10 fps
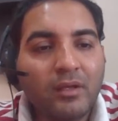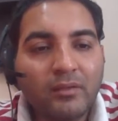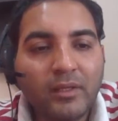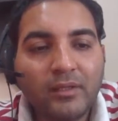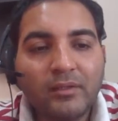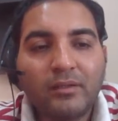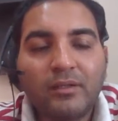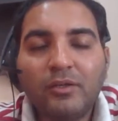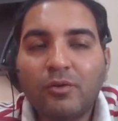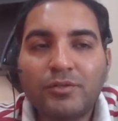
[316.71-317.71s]
then
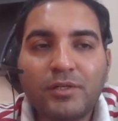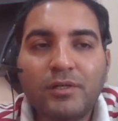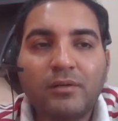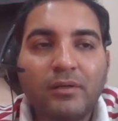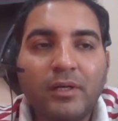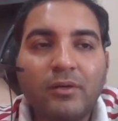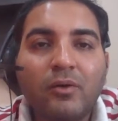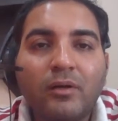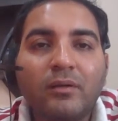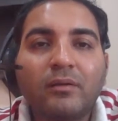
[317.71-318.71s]
he or she need
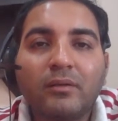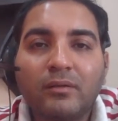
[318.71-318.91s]
not